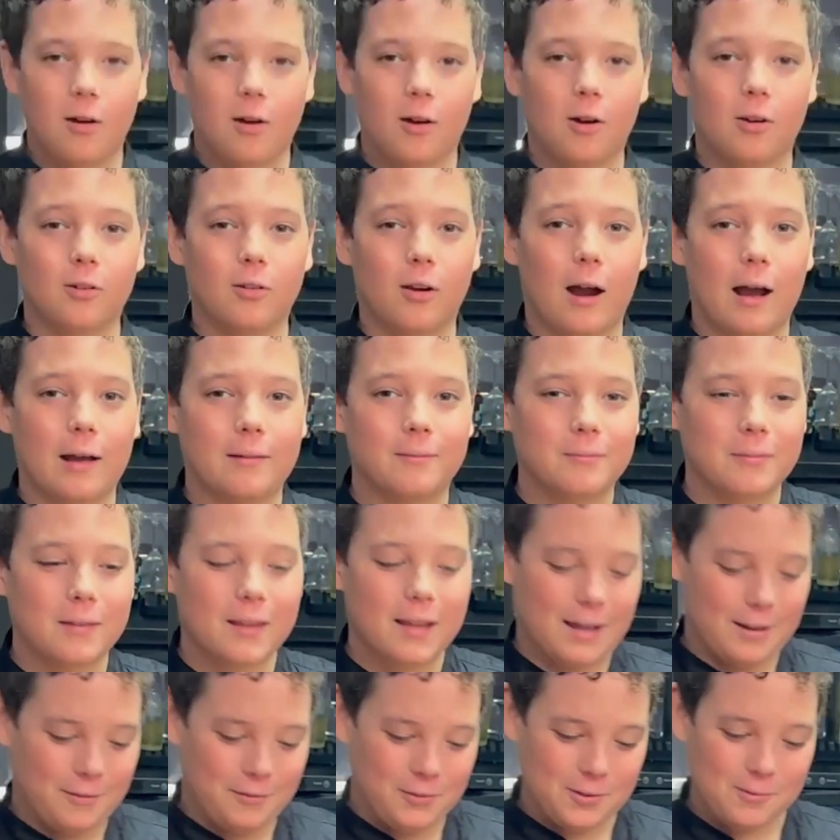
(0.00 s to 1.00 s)
Alright,
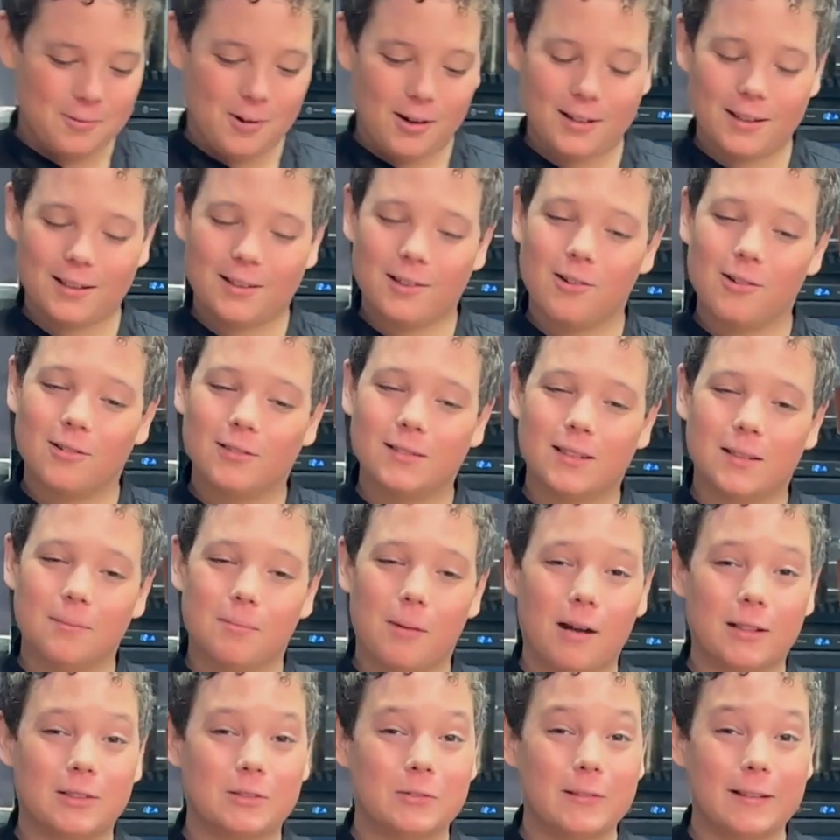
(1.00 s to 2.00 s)
if you want to cook the
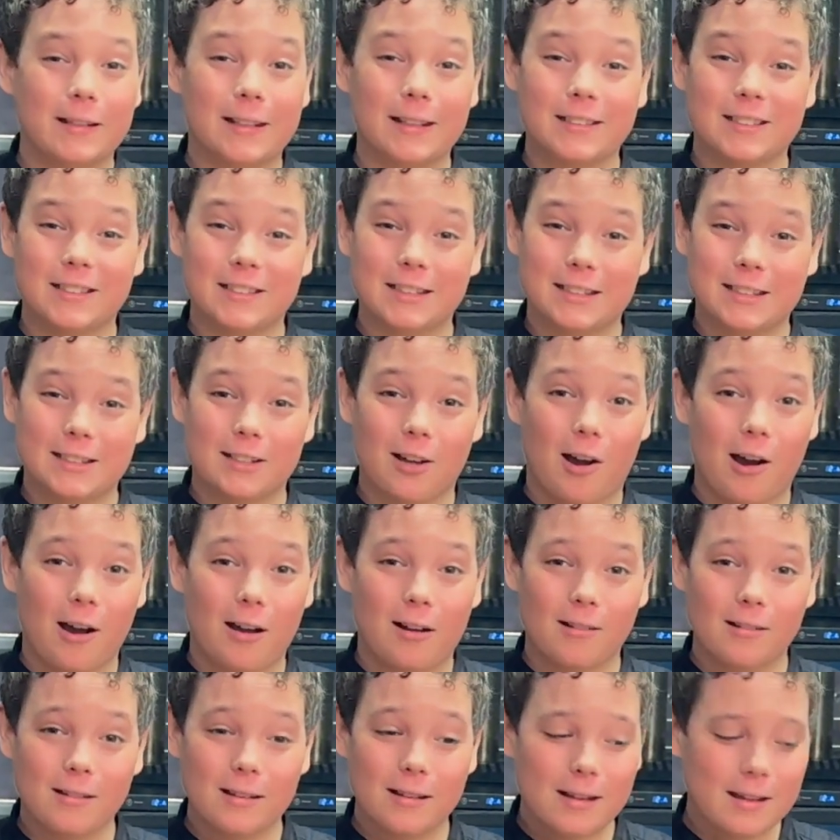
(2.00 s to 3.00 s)
My Twin Kitchen
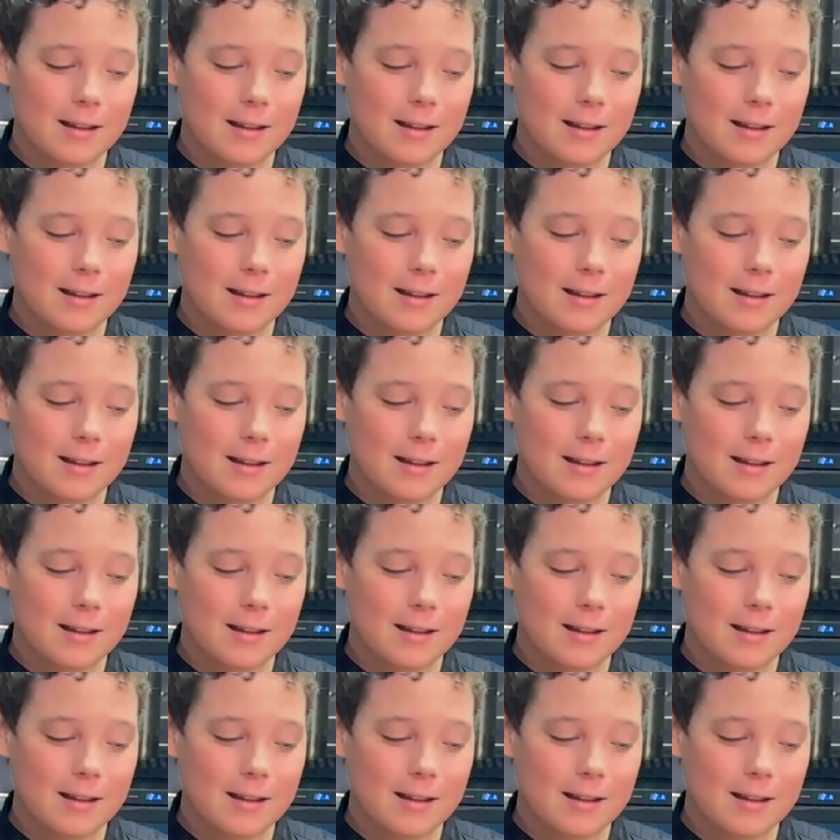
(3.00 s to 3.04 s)
style,